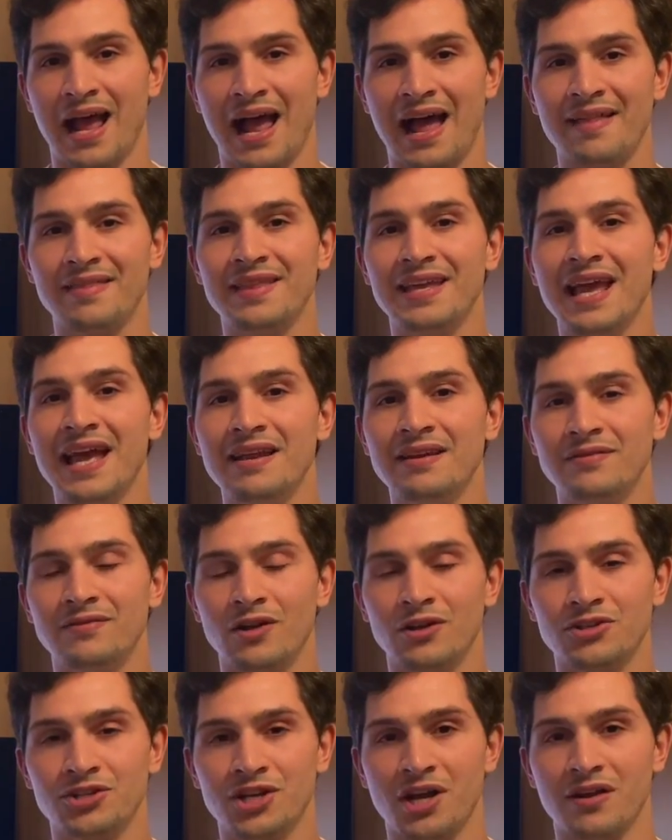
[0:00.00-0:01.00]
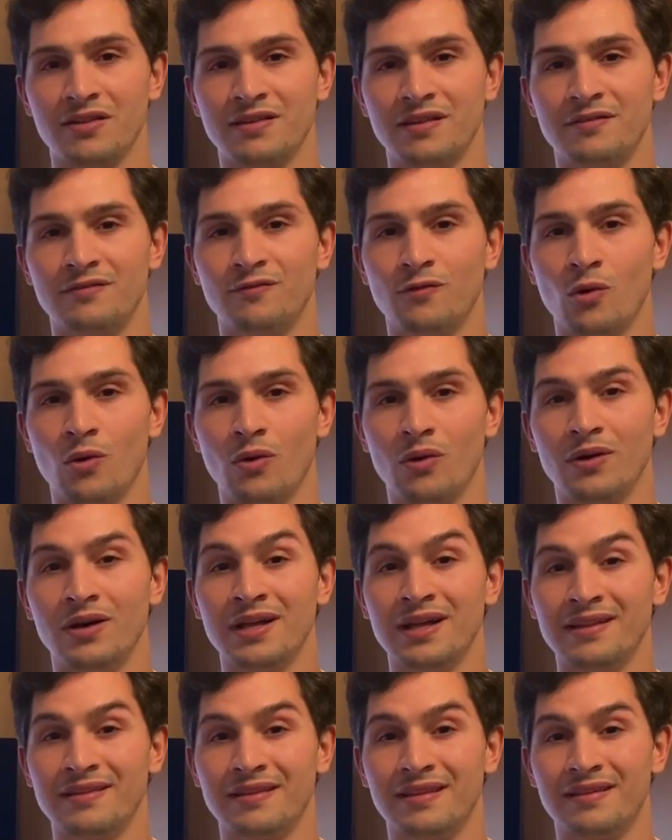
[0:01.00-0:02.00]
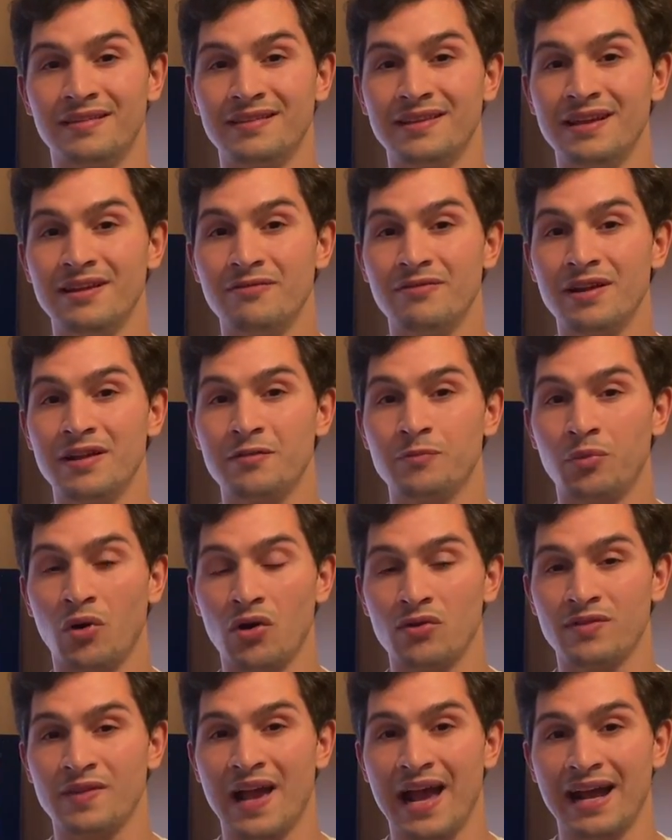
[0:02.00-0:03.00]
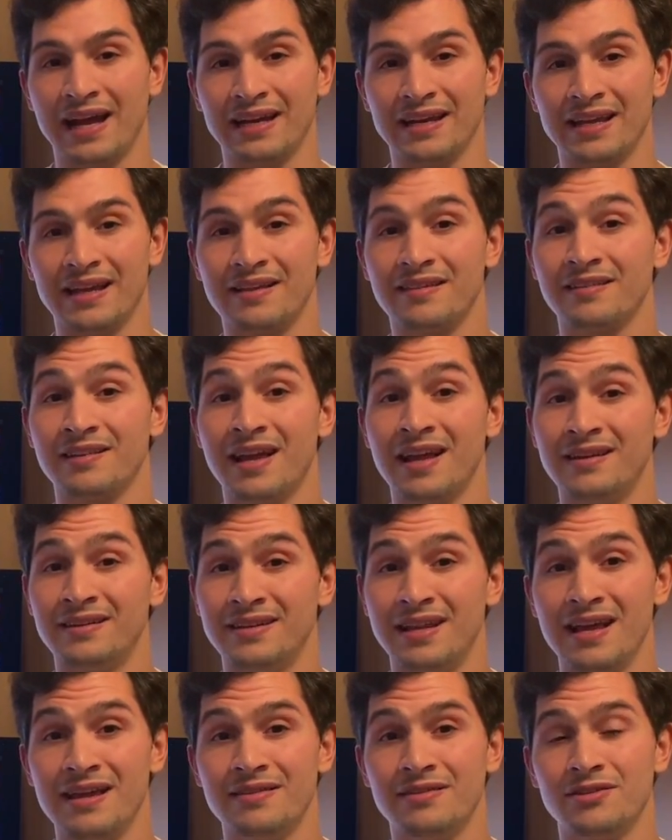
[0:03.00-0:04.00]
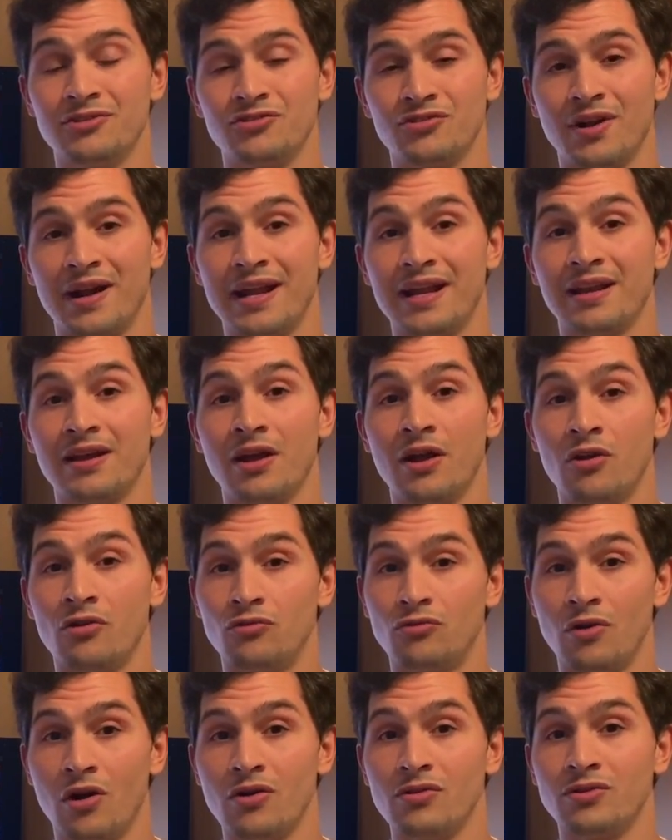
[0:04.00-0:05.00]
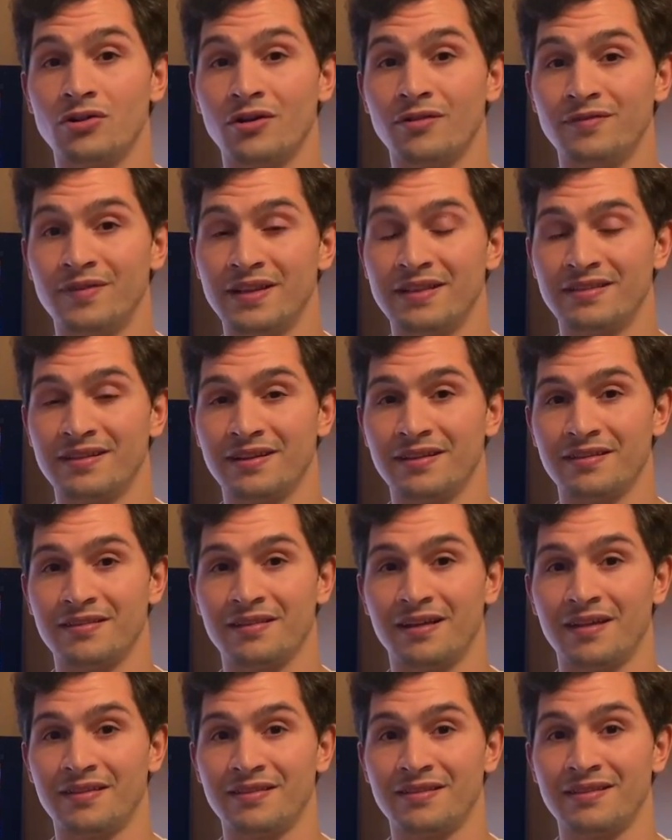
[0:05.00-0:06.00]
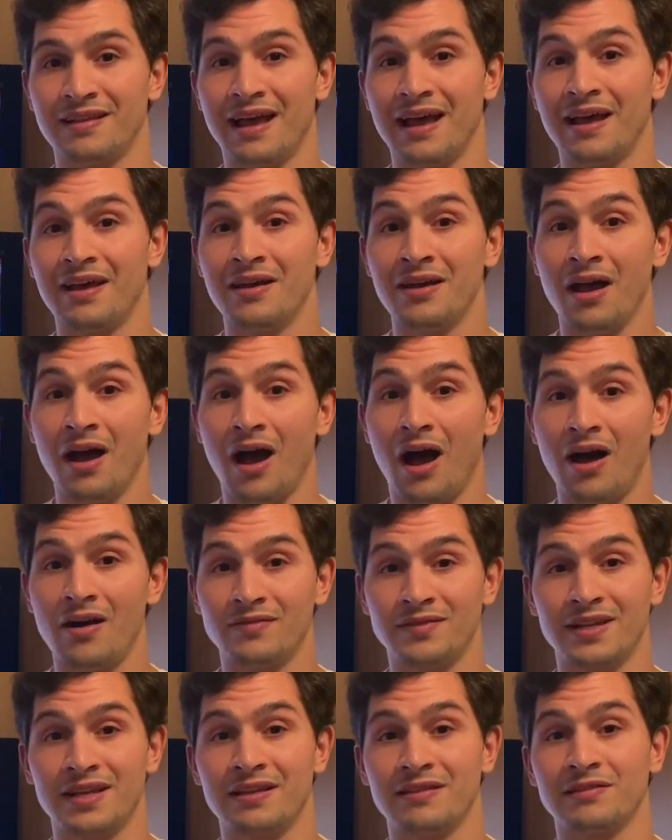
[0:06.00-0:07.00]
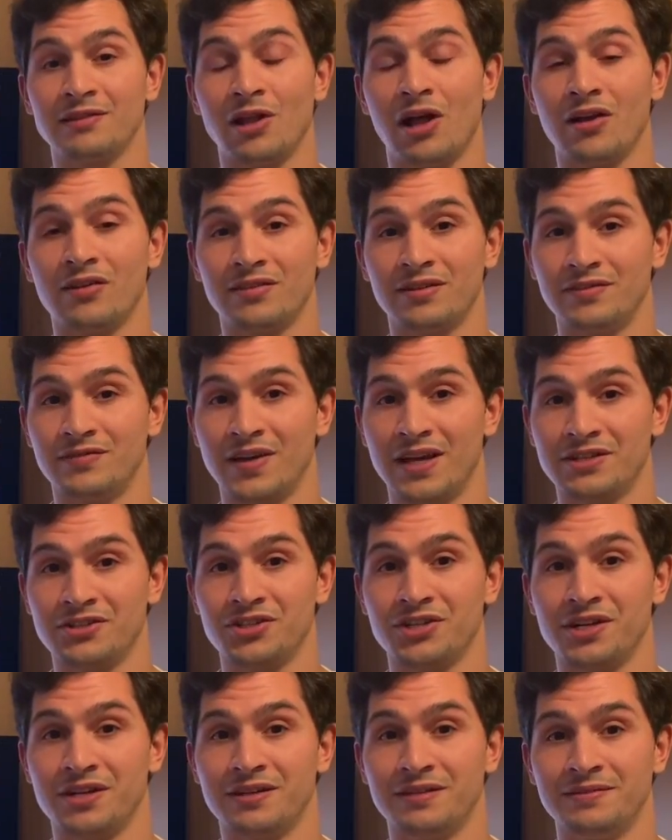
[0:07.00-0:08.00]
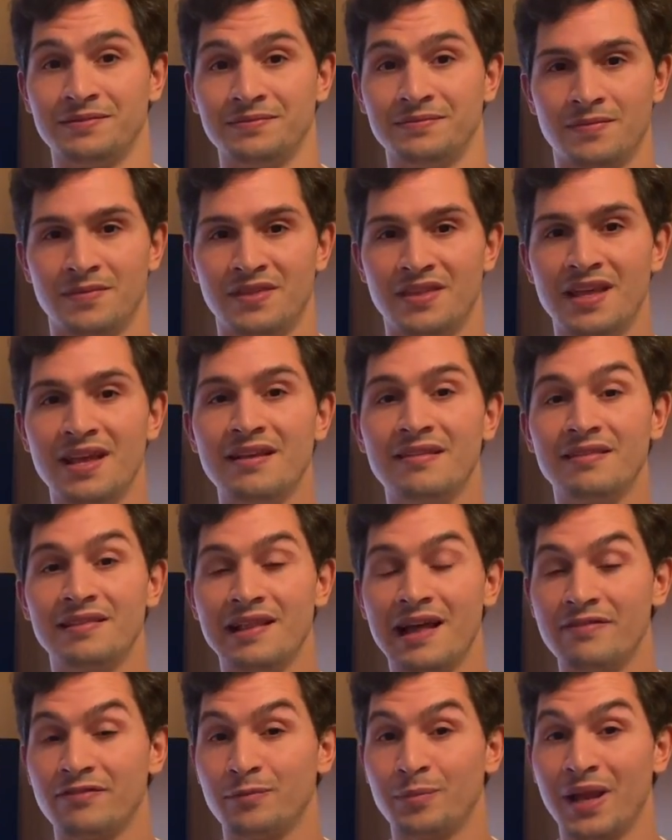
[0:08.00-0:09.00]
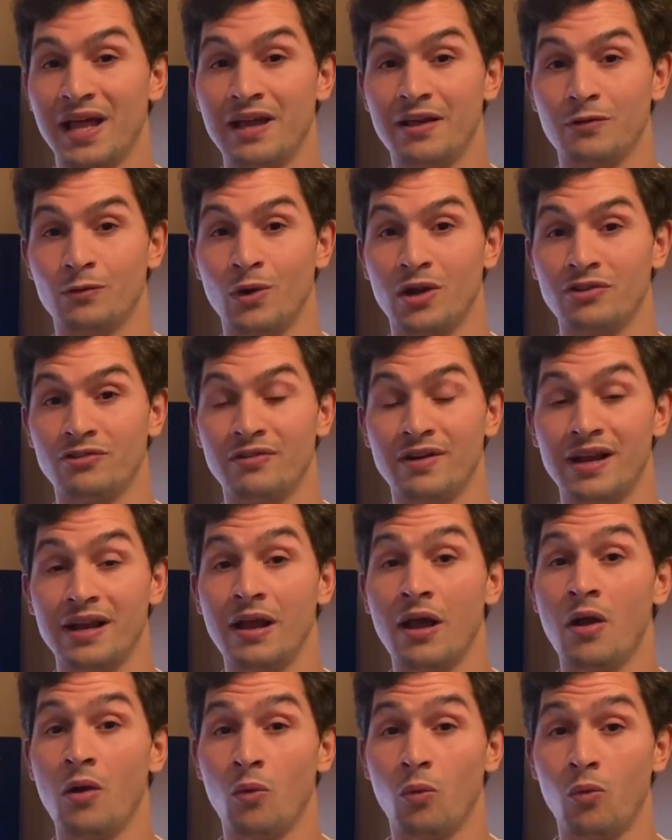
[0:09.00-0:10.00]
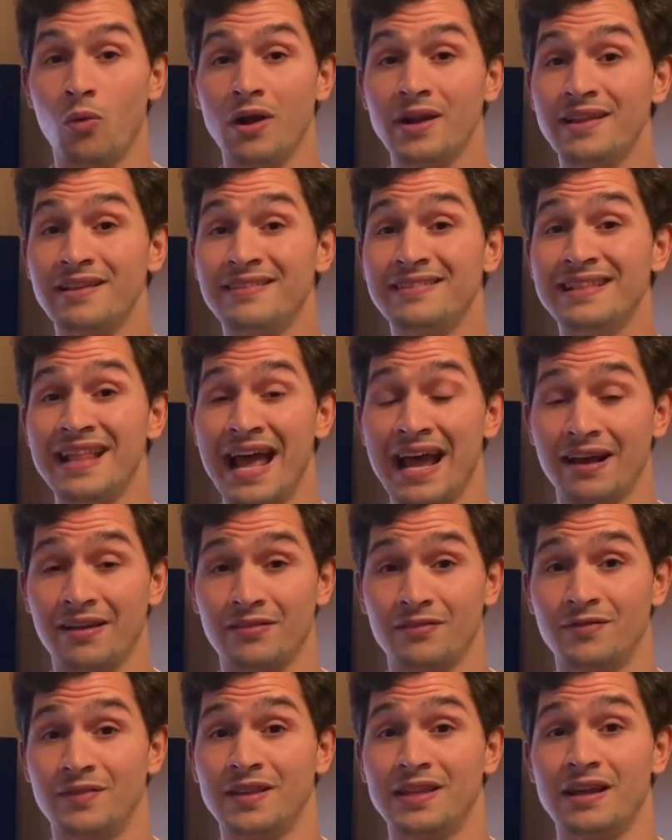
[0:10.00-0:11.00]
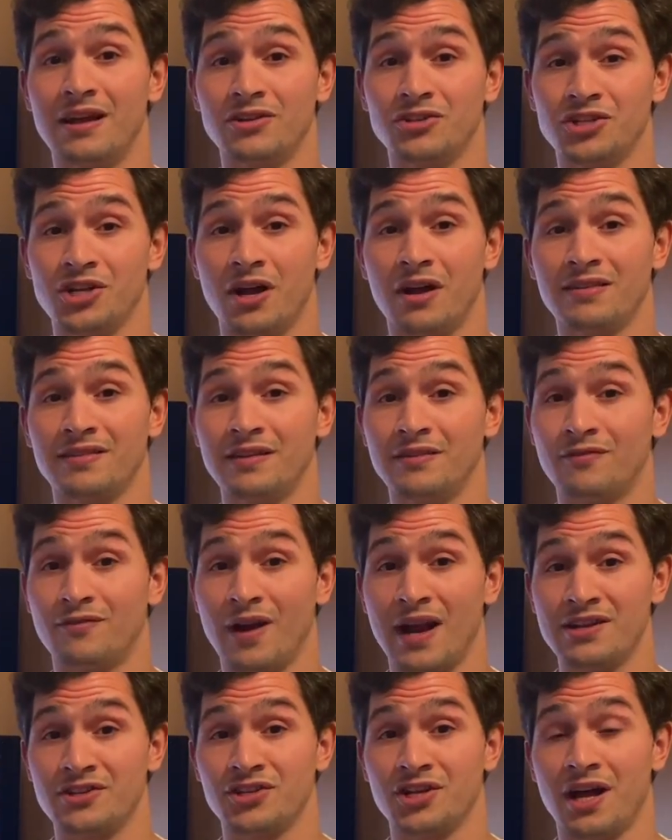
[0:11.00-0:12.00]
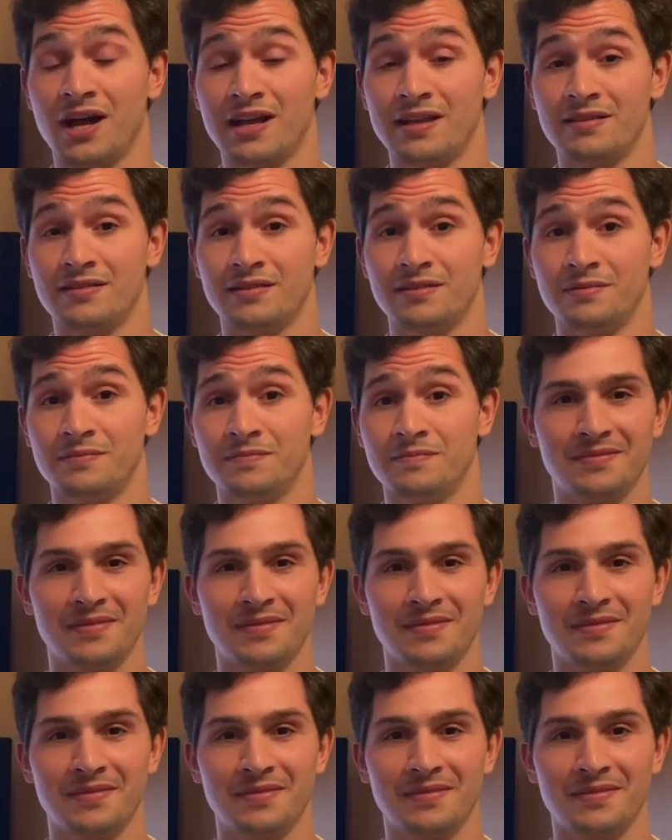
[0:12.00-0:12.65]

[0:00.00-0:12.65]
At the end of Uncharted 4, the series protagonist Nathan Drake rode off into the sunset after his last adventure. This left players wondering what is next for the Uncharted franchise.